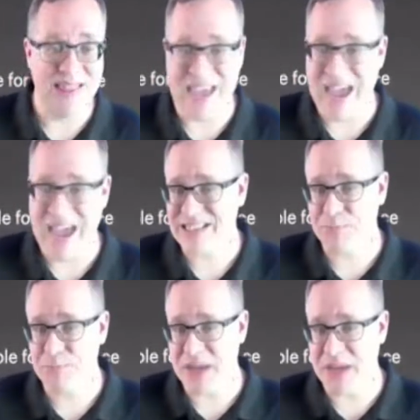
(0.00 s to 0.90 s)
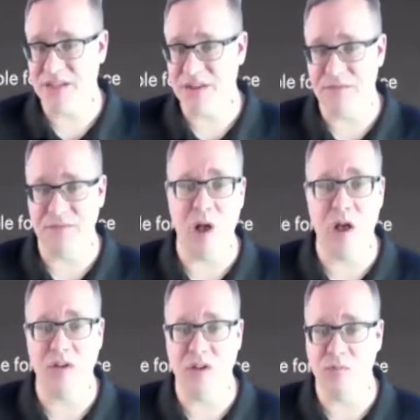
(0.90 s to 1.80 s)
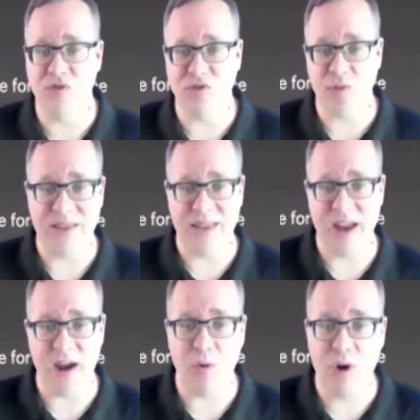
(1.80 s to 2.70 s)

That speaks volumes right there.